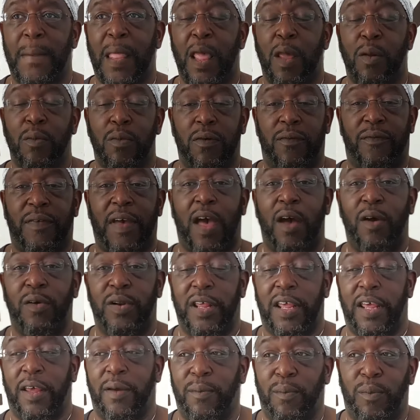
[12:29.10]
Without
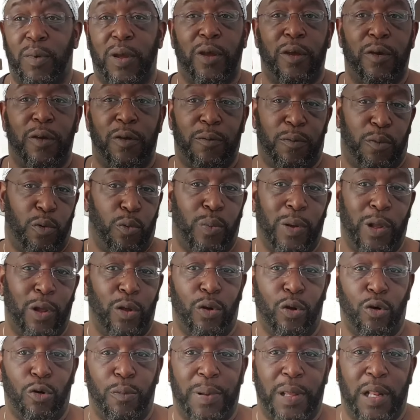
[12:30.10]
it, we
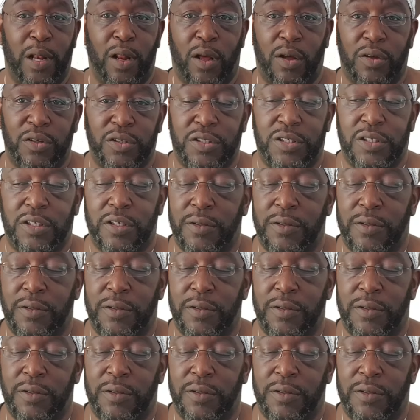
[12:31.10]
would all be lost.